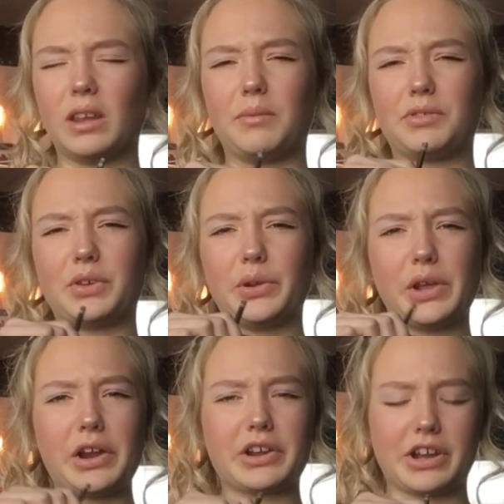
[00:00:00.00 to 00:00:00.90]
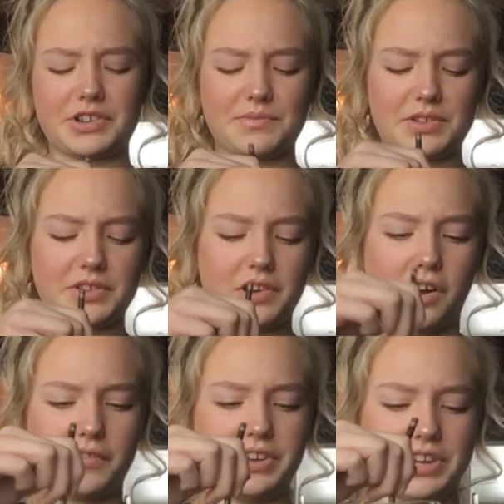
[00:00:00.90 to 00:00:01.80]
I'm still not accustomed to the
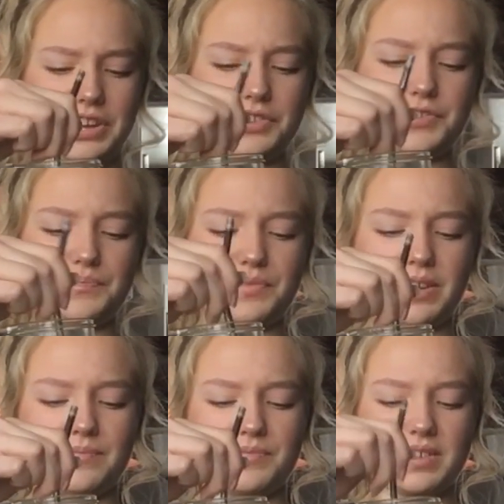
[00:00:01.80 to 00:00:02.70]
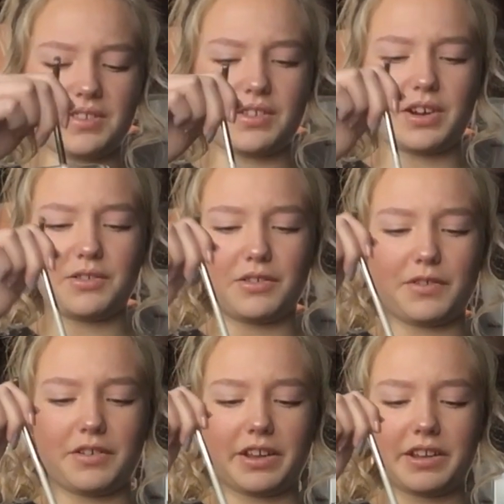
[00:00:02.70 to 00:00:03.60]
coffee taste, so I don't know
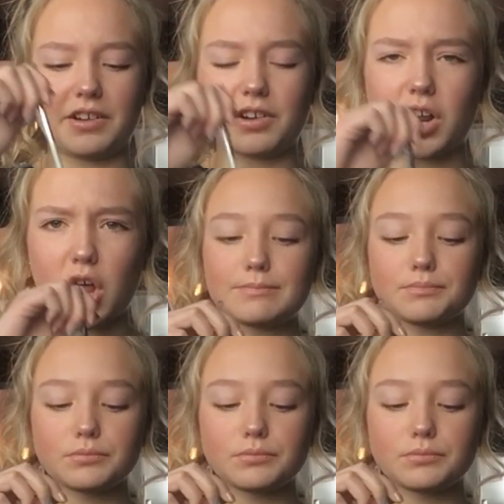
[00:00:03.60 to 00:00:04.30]
if I like it or not.